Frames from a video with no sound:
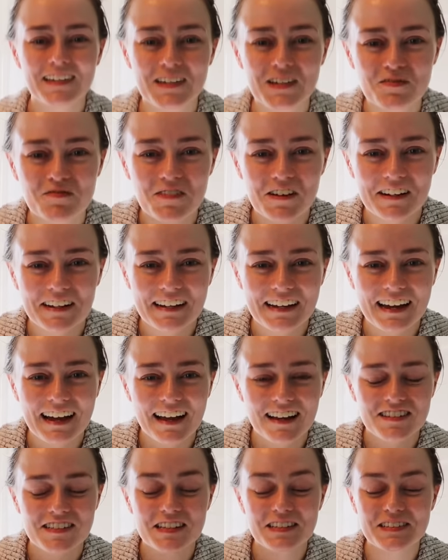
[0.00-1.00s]
Good morning,
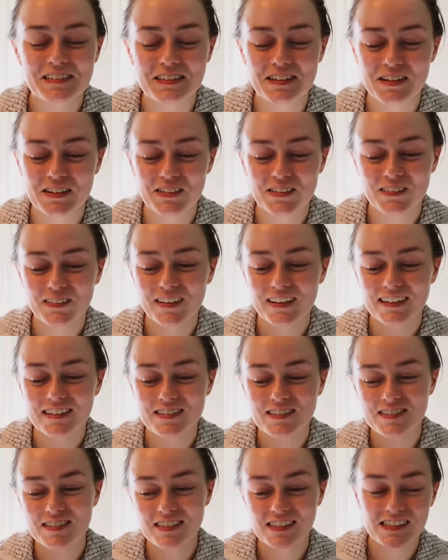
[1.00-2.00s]
guys. So
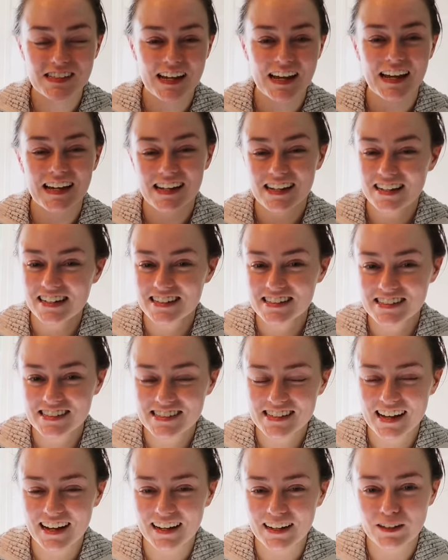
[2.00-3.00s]
today
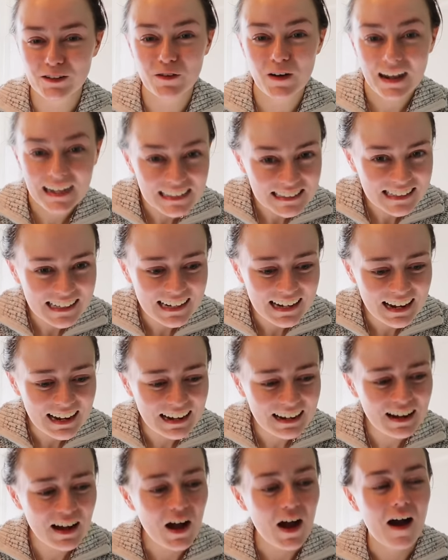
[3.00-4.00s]
is IUI
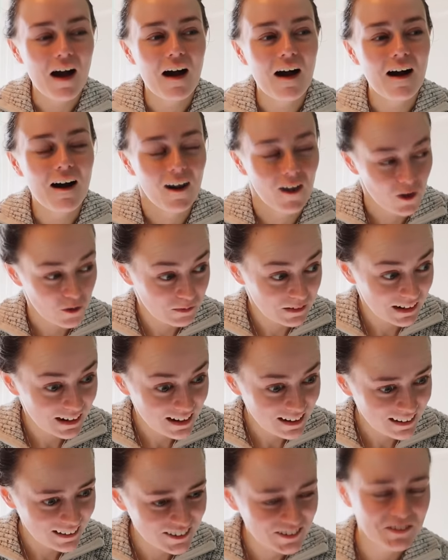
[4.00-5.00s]
day. Oh my
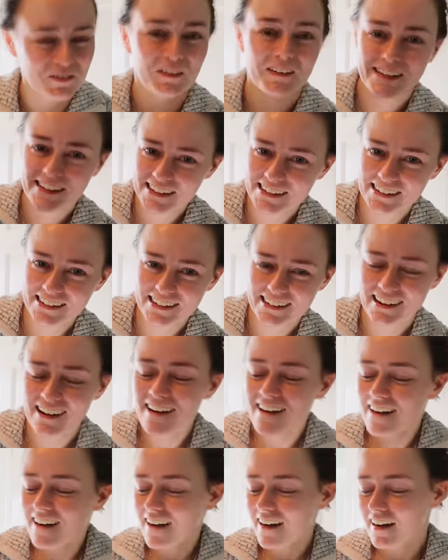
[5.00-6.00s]
gosh, we're here.
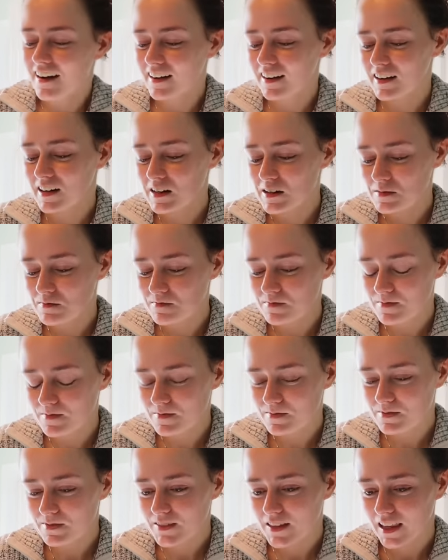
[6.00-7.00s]
Um,
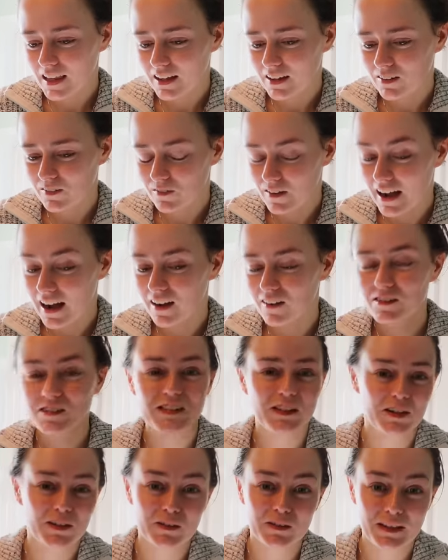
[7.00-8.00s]
wow.
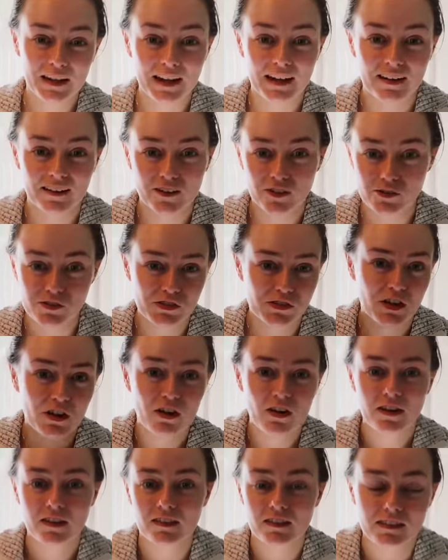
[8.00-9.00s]
So yeah, you
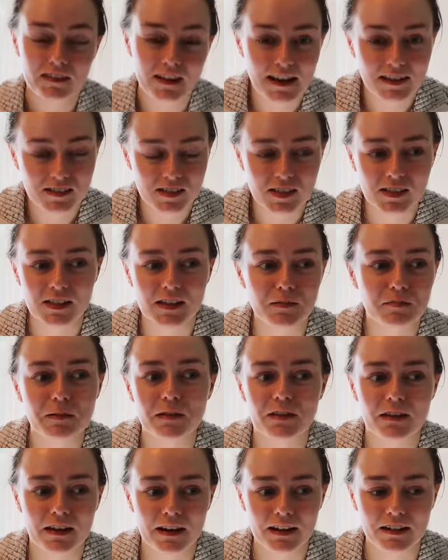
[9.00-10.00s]
saw in the last
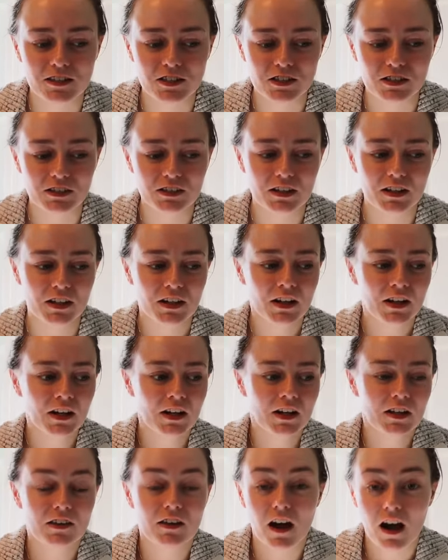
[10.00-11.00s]
clip that I took
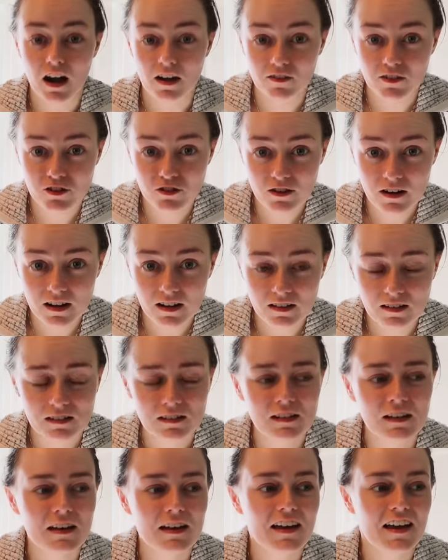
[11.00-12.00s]
the
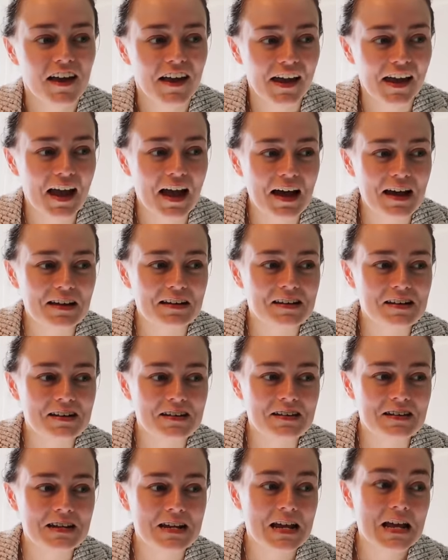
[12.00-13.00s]
Ovidrel
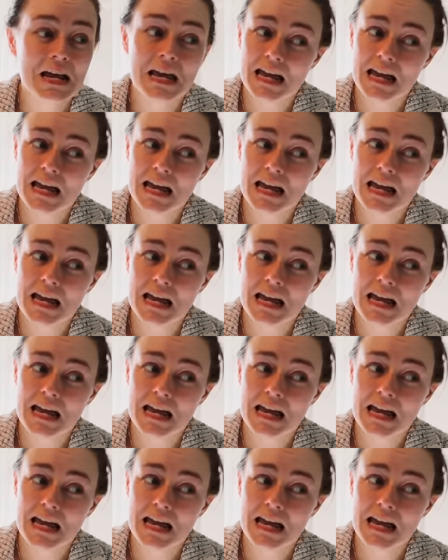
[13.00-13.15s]
and